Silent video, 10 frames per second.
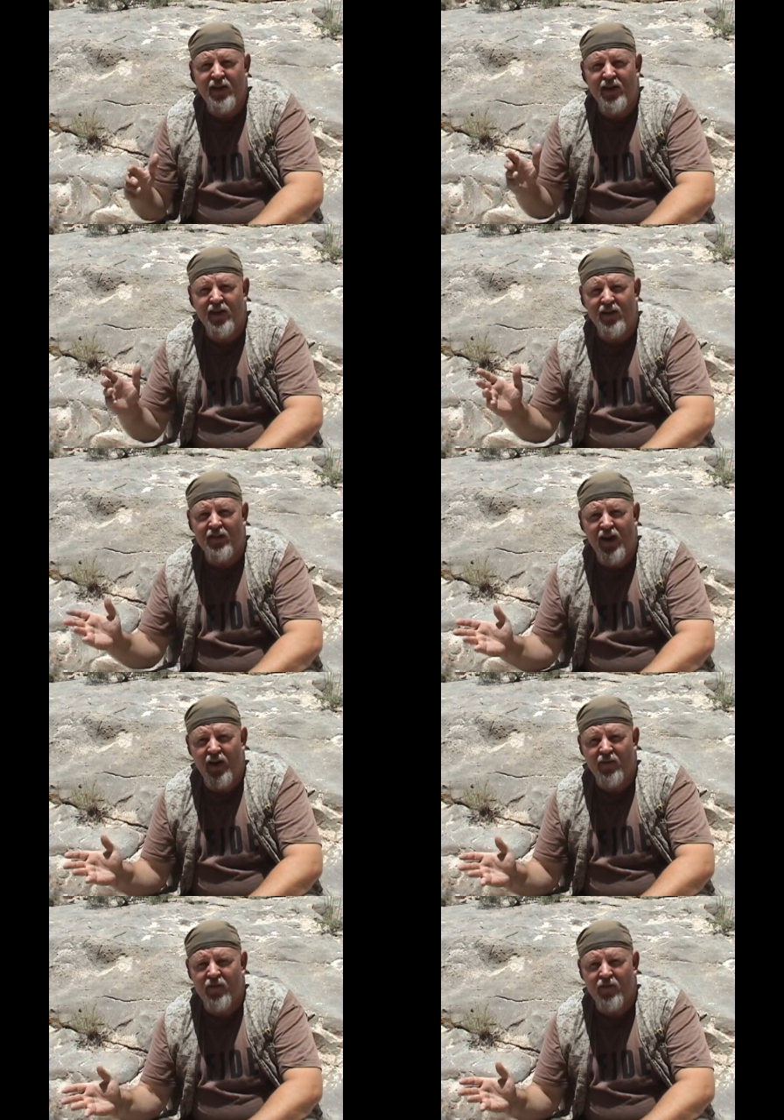of,
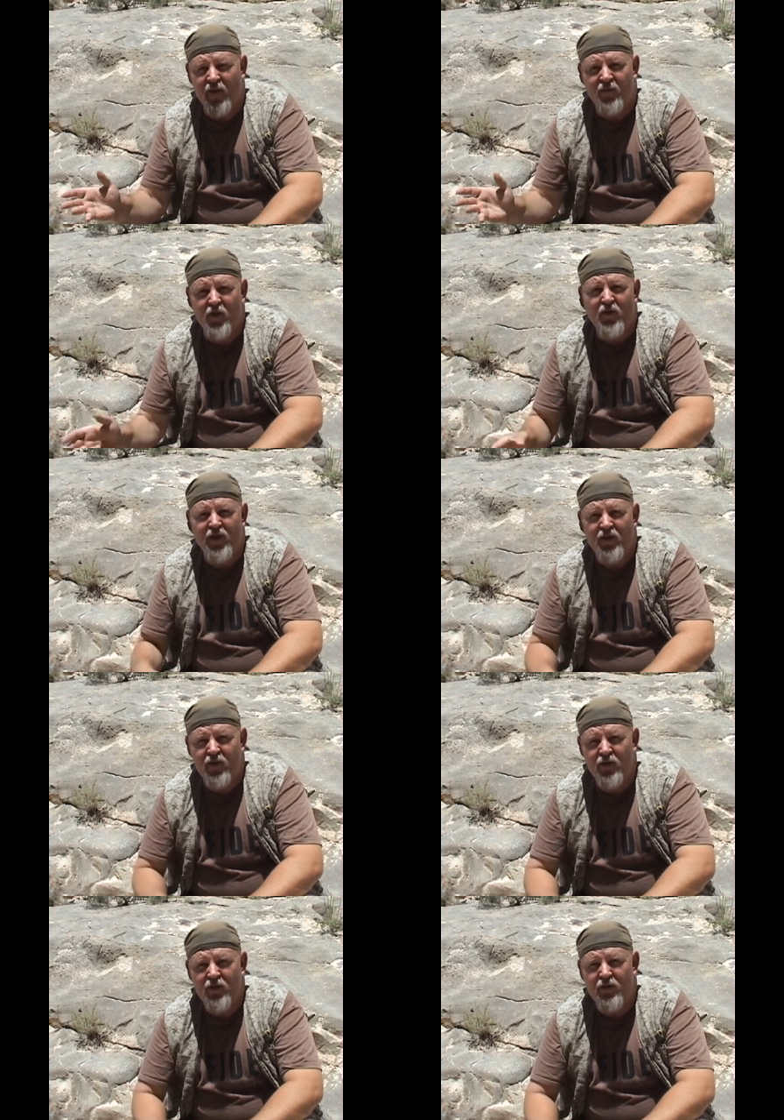of, of moving
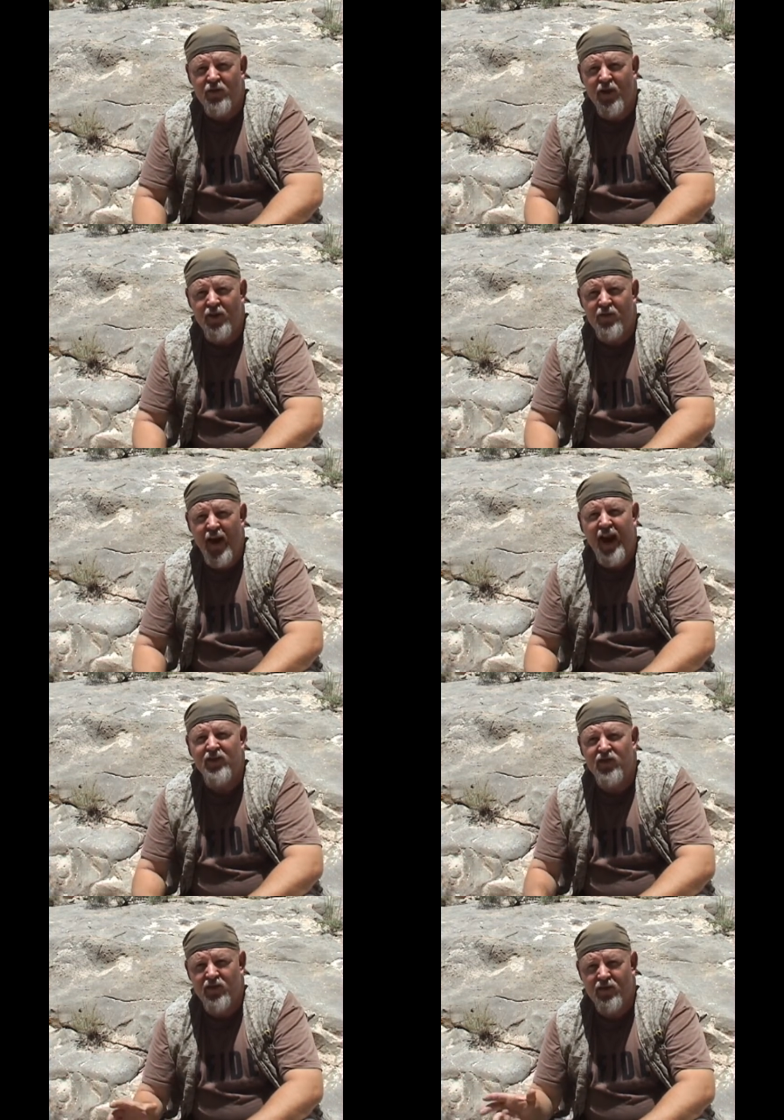into
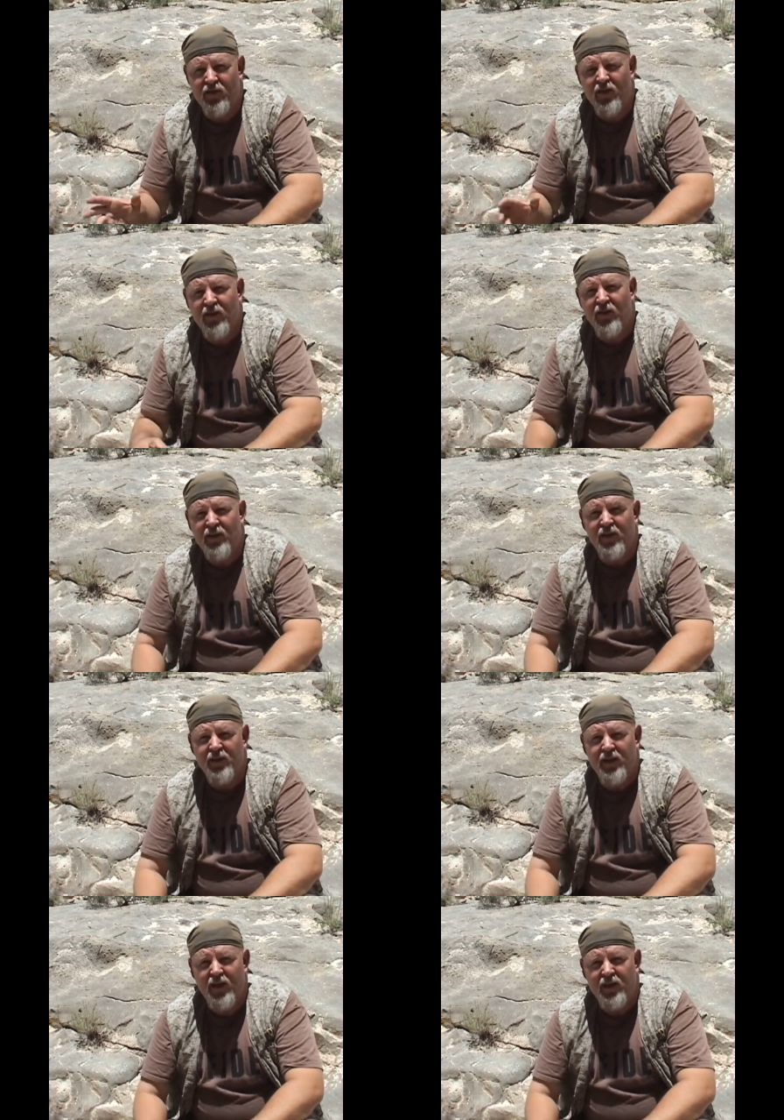advanced uh,
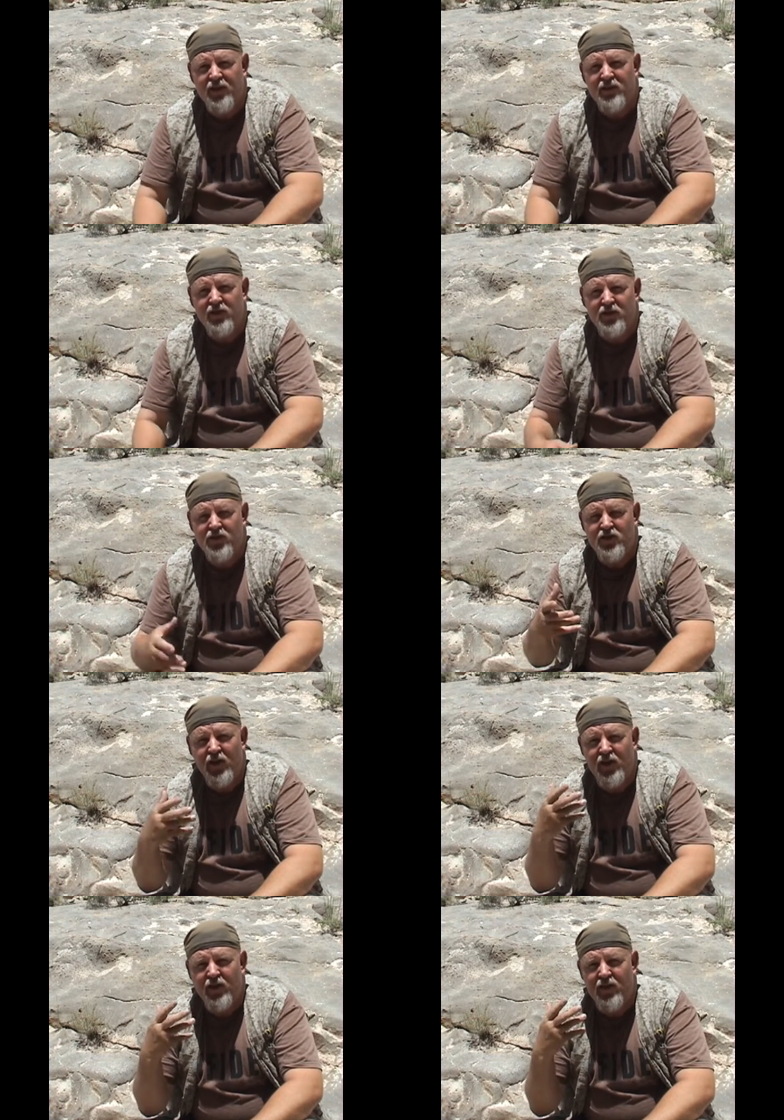techniques because you start
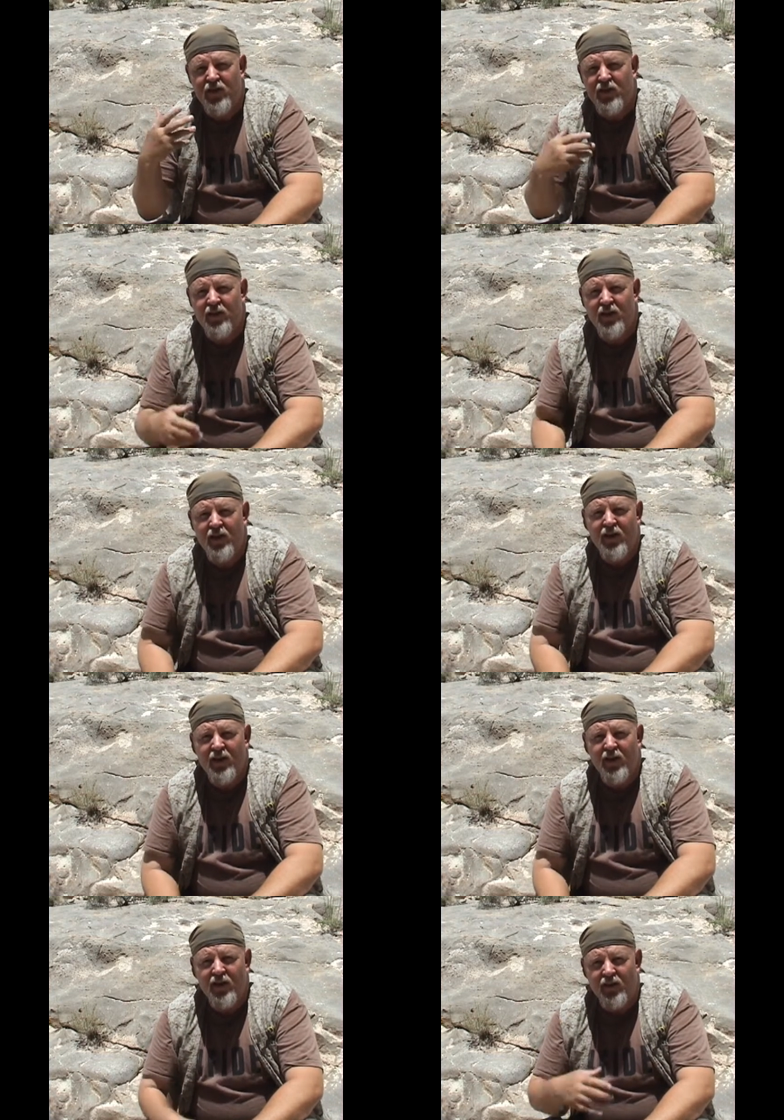to get the
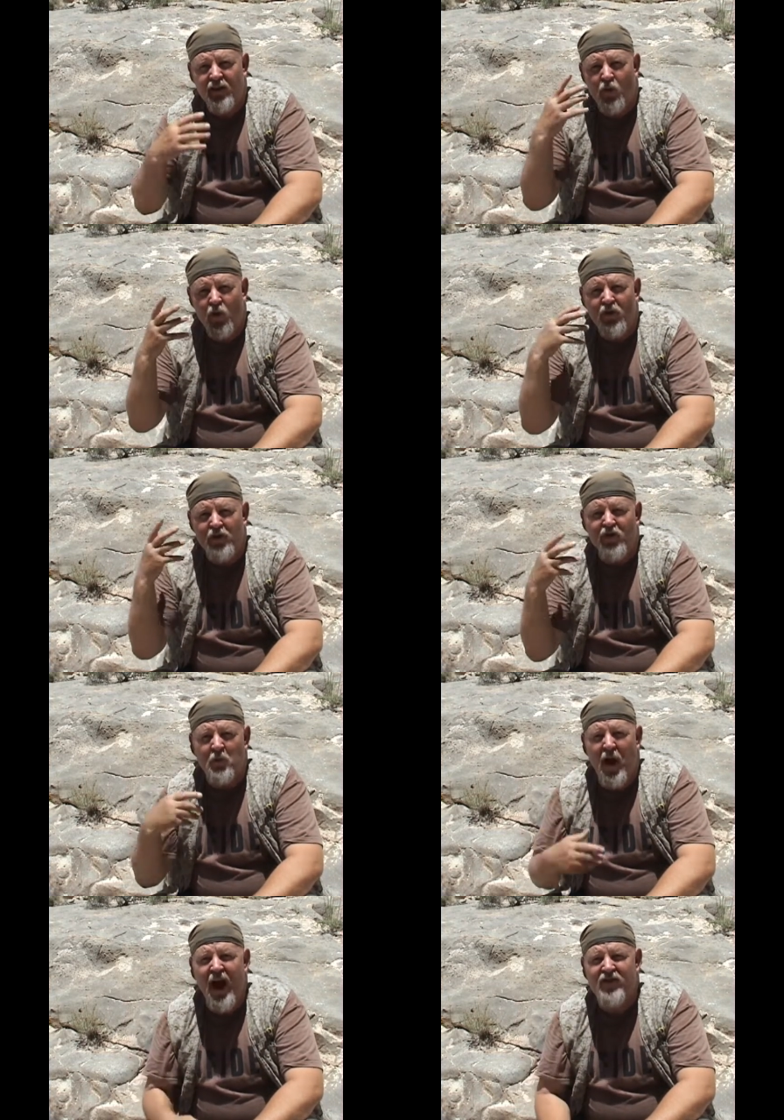the wilderness
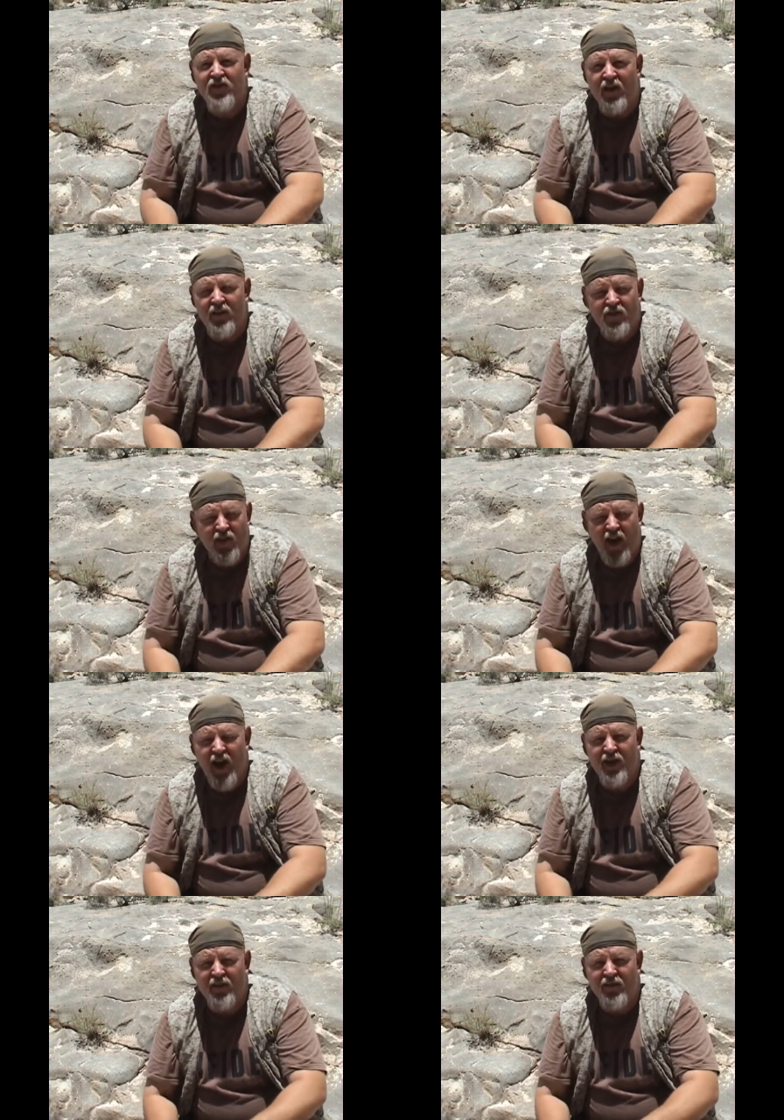mindset. You say,
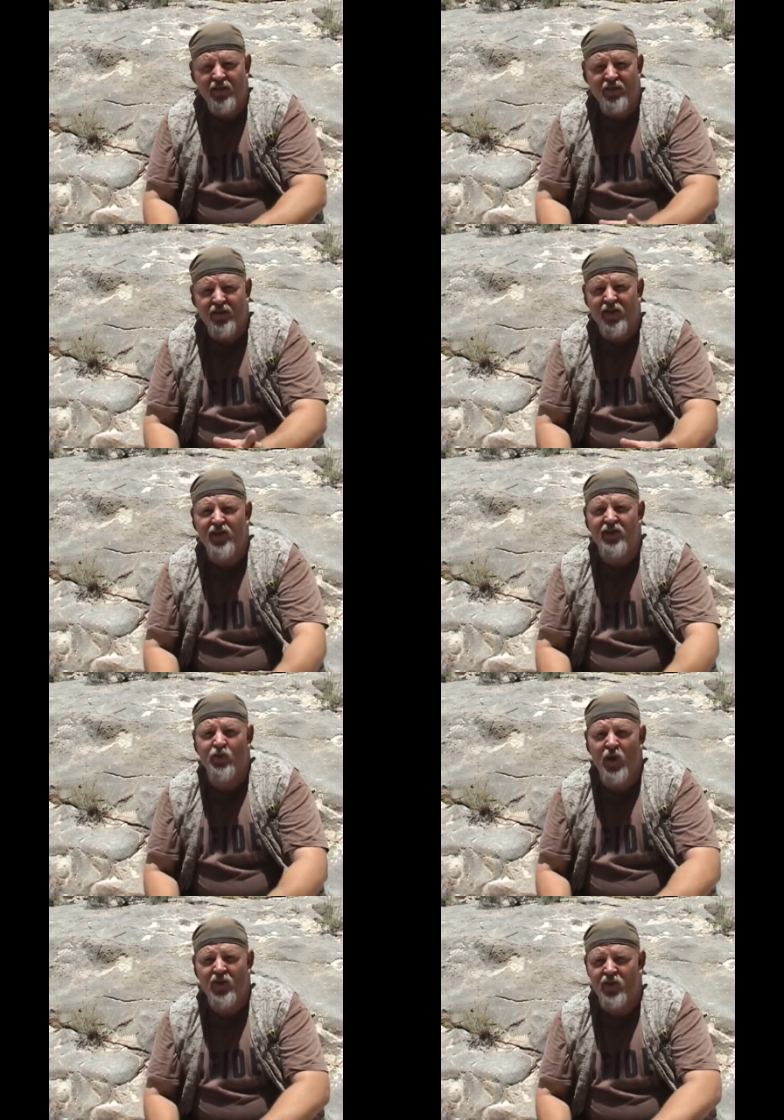hey, uh, this
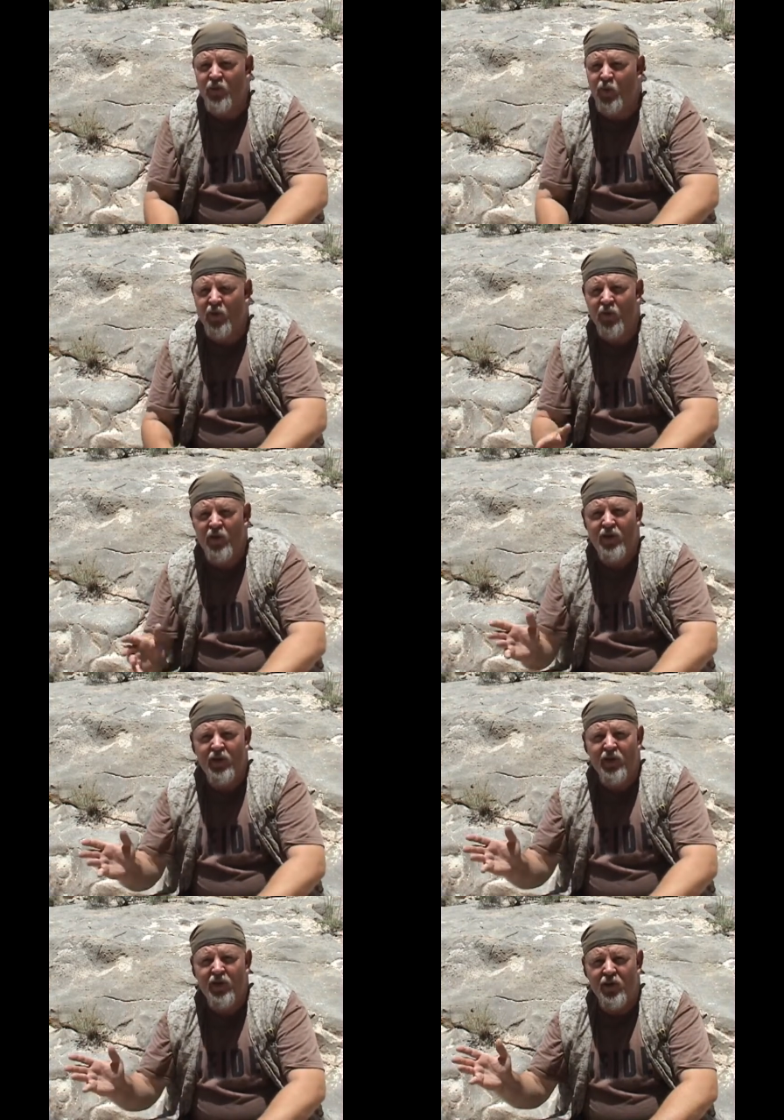situation will
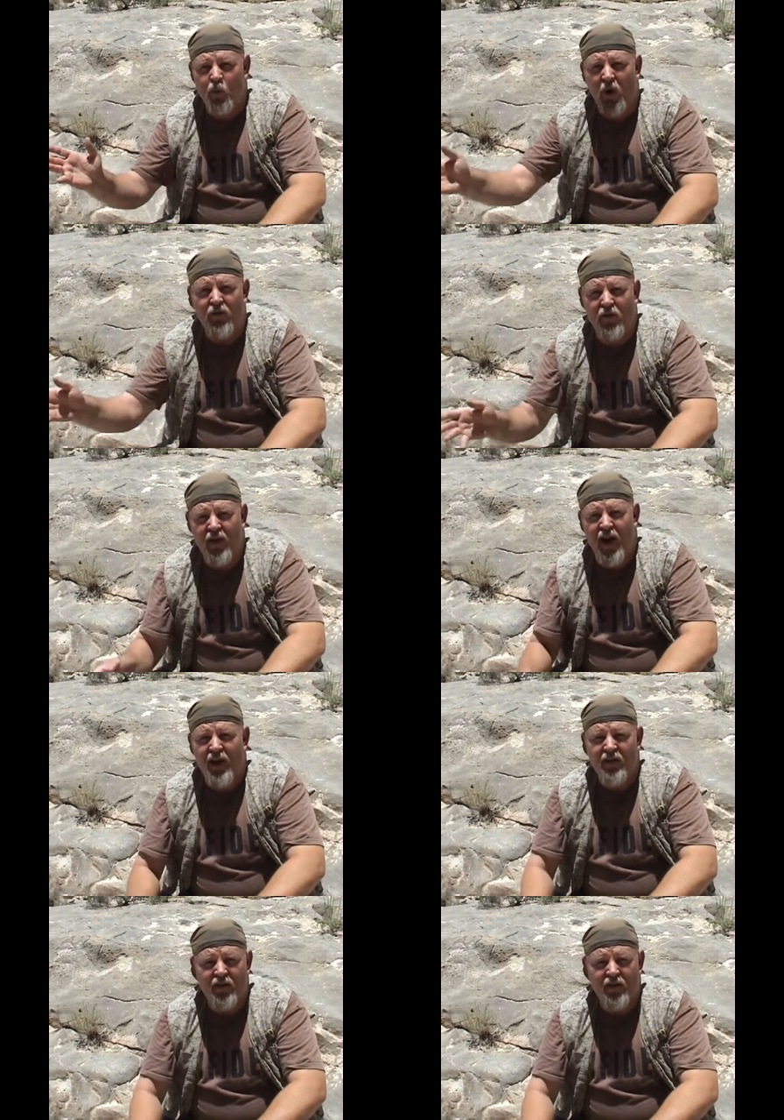could work for that.